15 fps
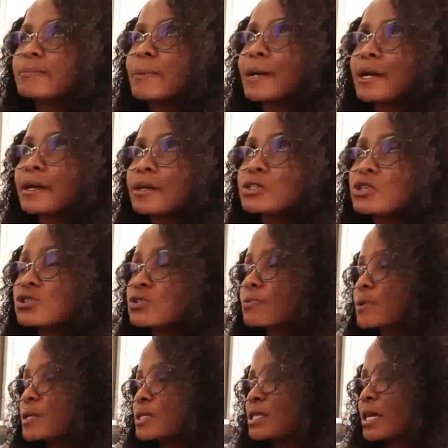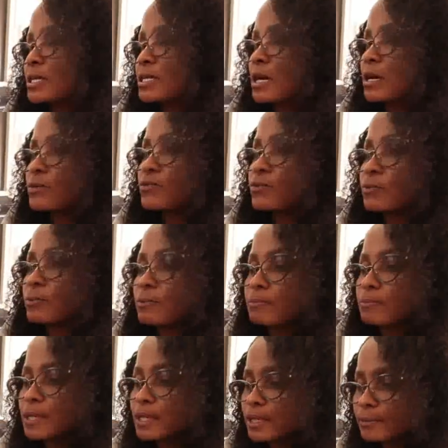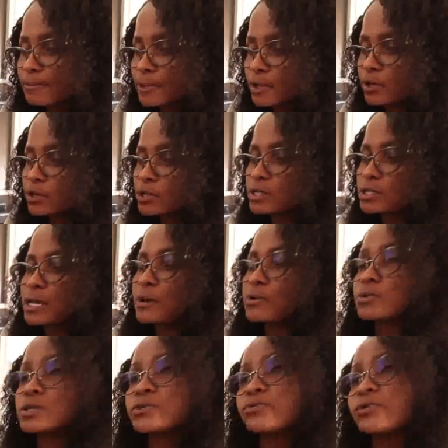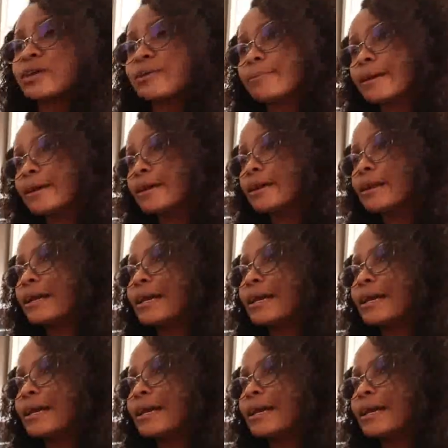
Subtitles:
My doors were being shut out for me because I was female,